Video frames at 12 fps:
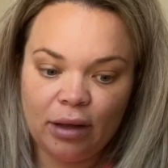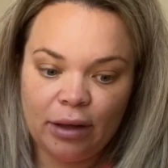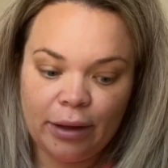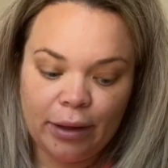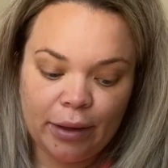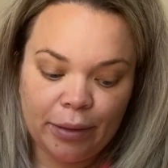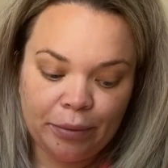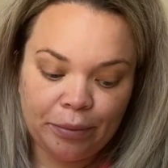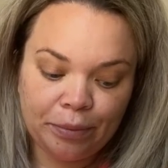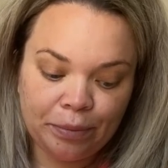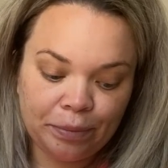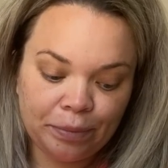
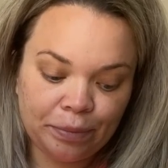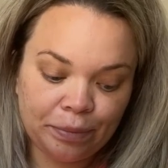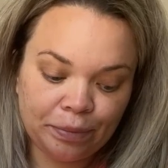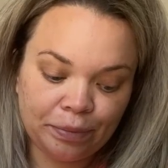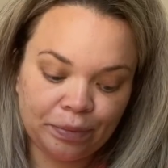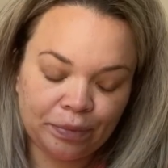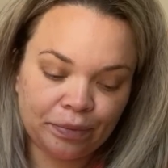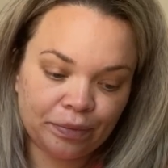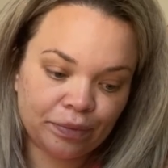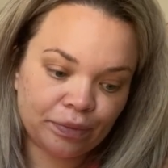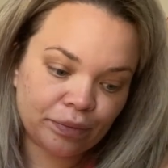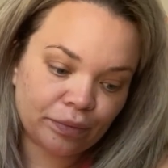
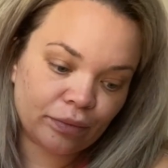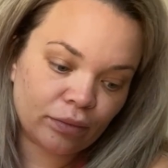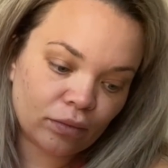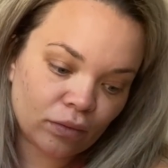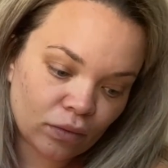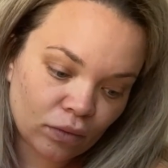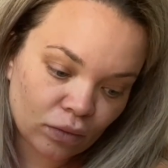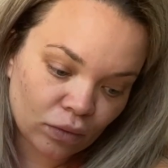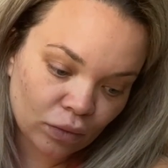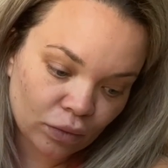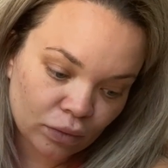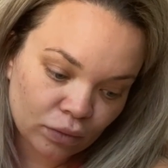
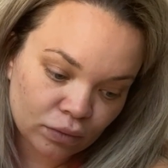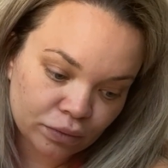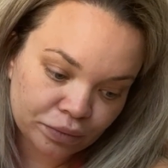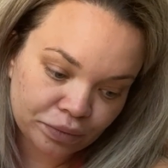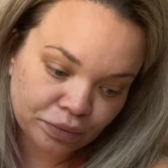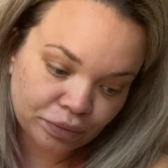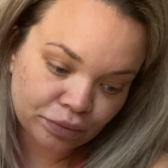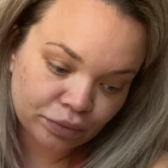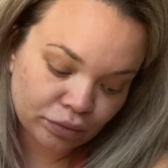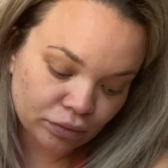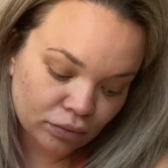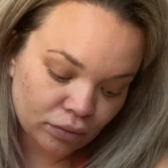
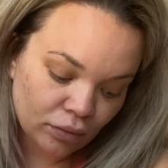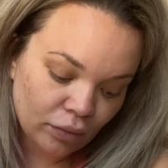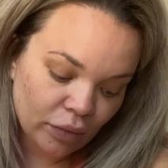[no speech]